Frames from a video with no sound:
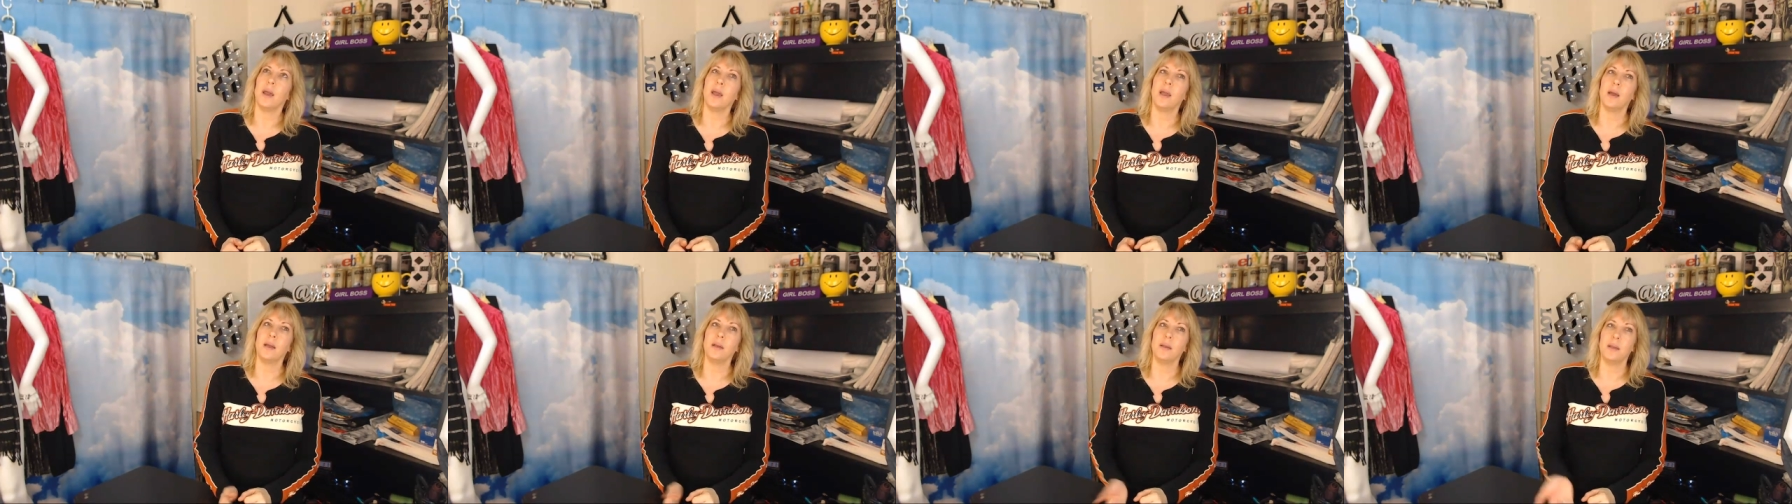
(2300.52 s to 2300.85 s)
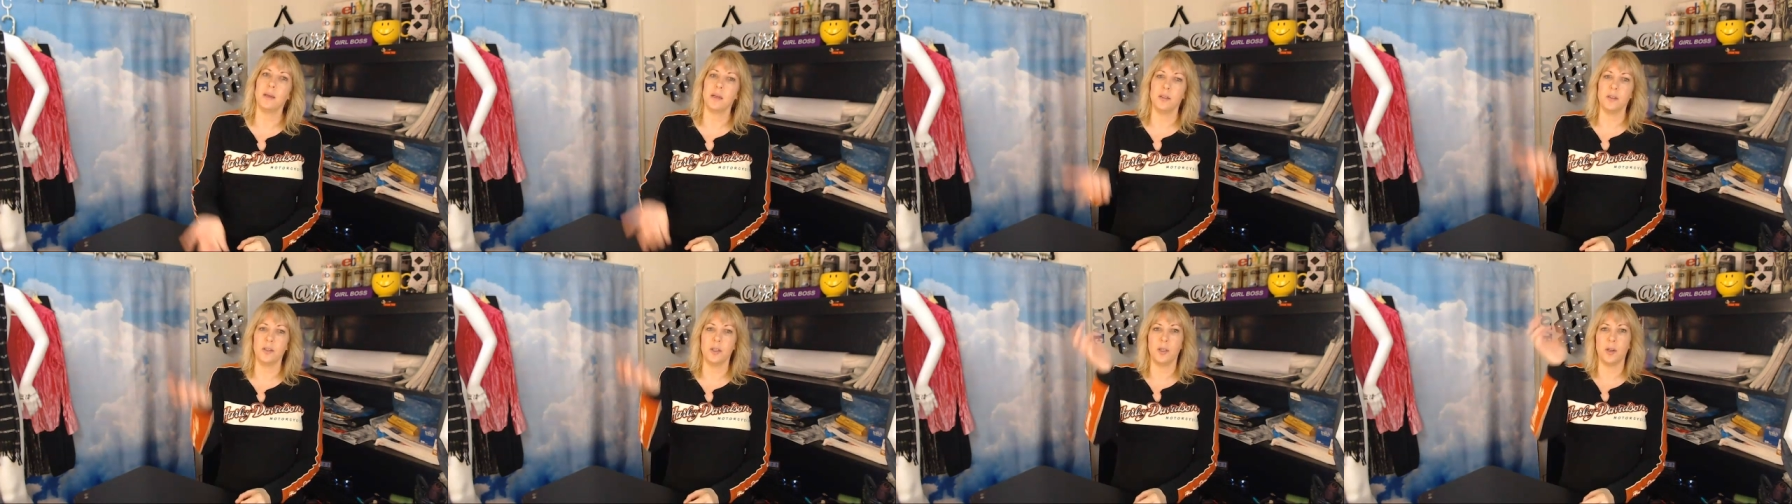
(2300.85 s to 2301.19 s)
and
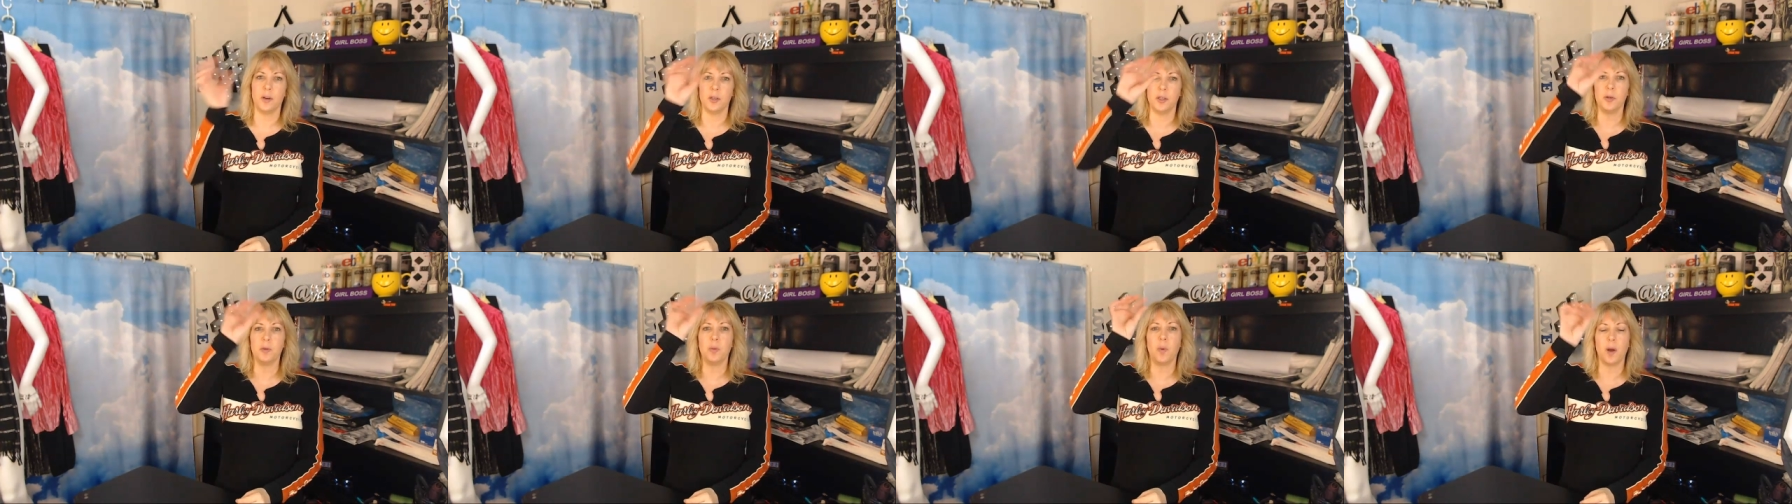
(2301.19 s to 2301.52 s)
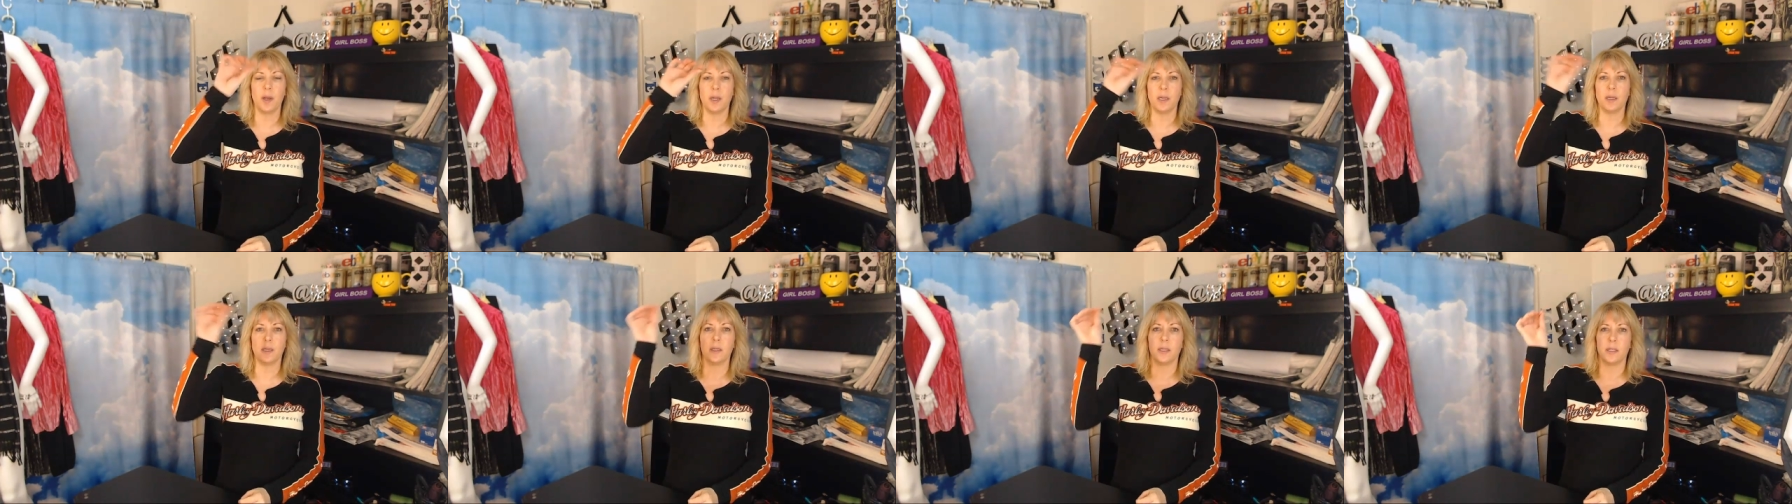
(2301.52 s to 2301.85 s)
then you know you
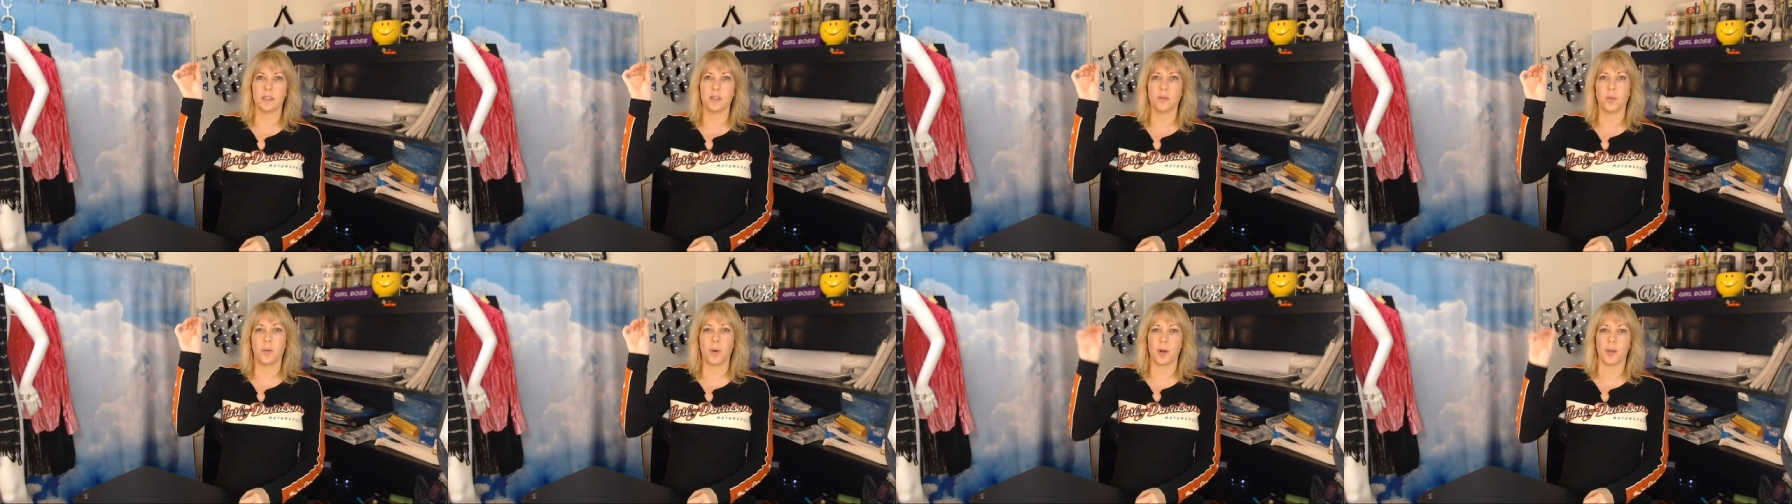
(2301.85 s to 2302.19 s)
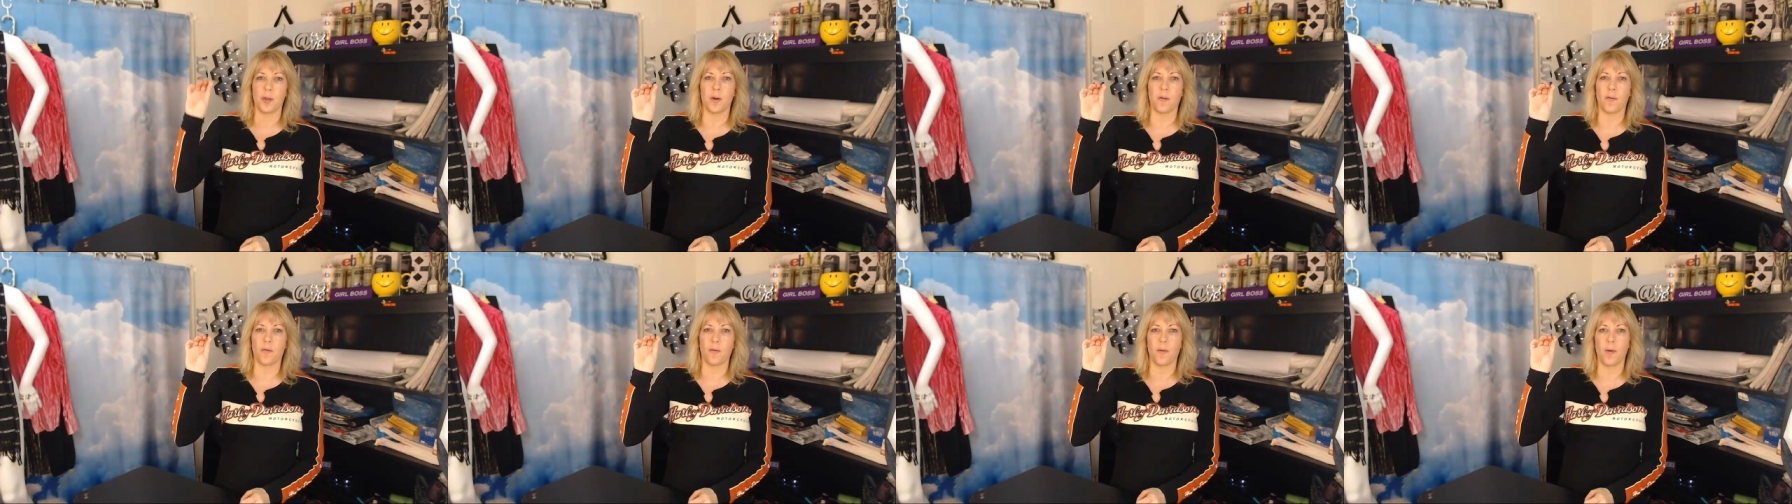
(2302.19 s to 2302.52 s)
want to list where
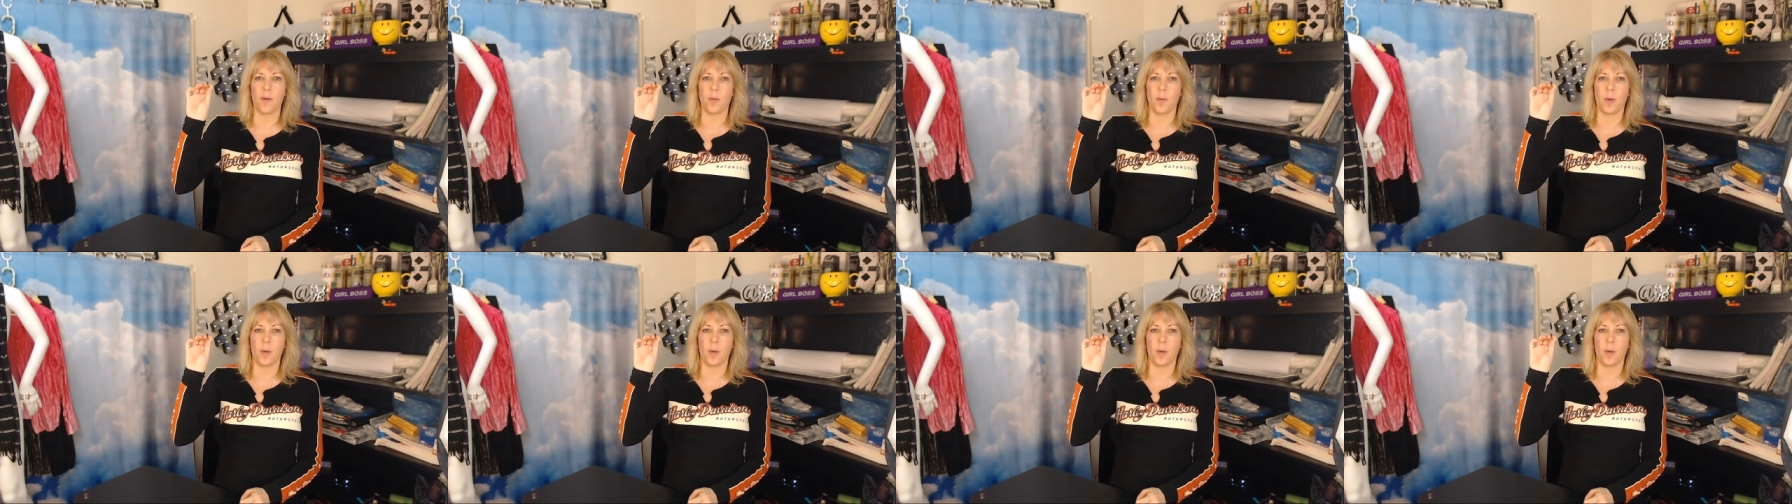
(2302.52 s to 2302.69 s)
they're